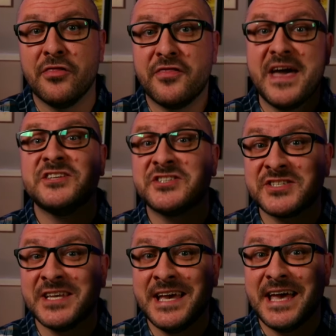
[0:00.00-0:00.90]

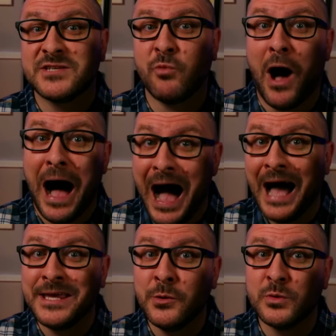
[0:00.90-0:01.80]
this is what
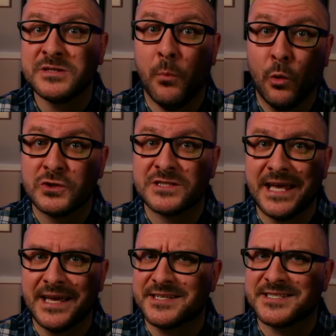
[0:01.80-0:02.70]
I was
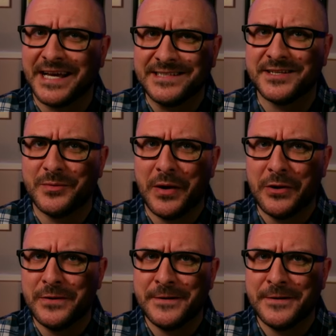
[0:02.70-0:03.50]
most excited about.